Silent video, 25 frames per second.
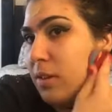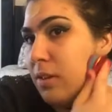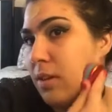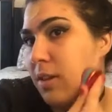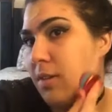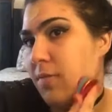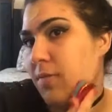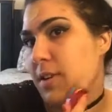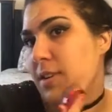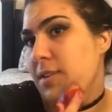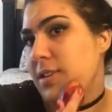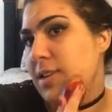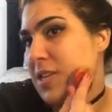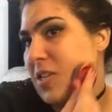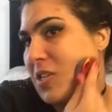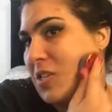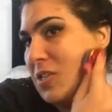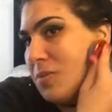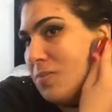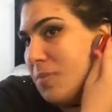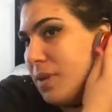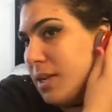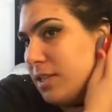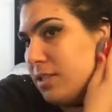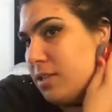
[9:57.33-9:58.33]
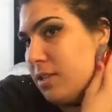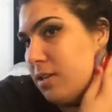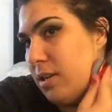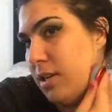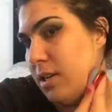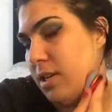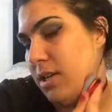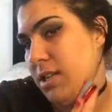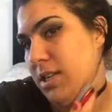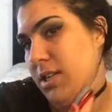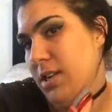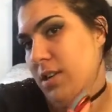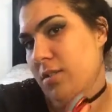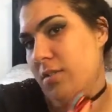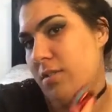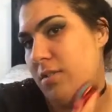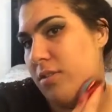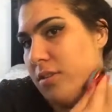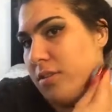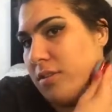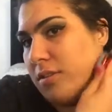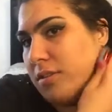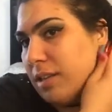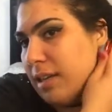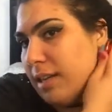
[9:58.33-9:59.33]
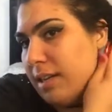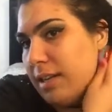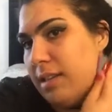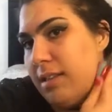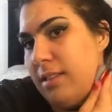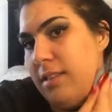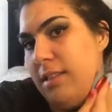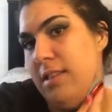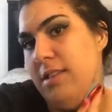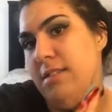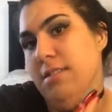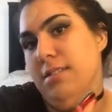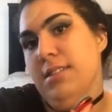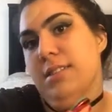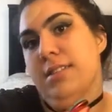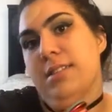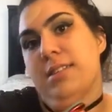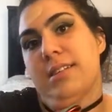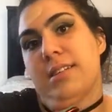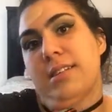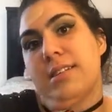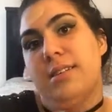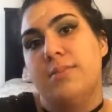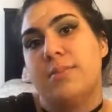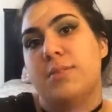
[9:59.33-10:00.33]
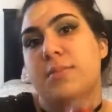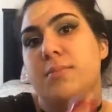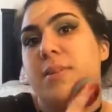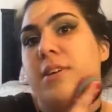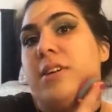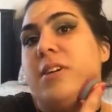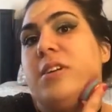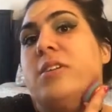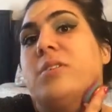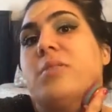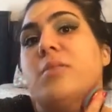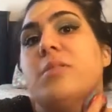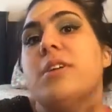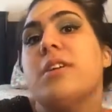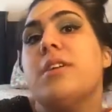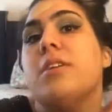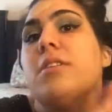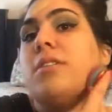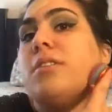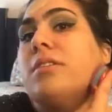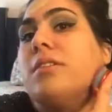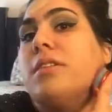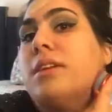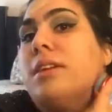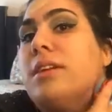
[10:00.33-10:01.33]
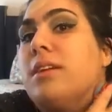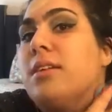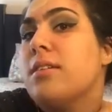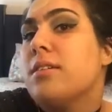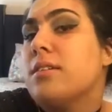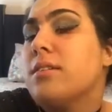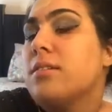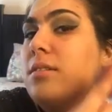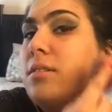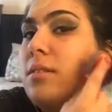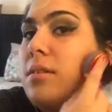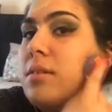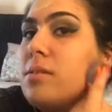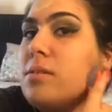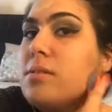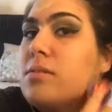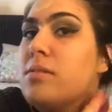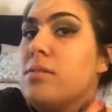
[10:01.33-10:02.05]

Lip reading: I feel like foundation makes your eyeshadow look like 1,000 times better. What do y'all think?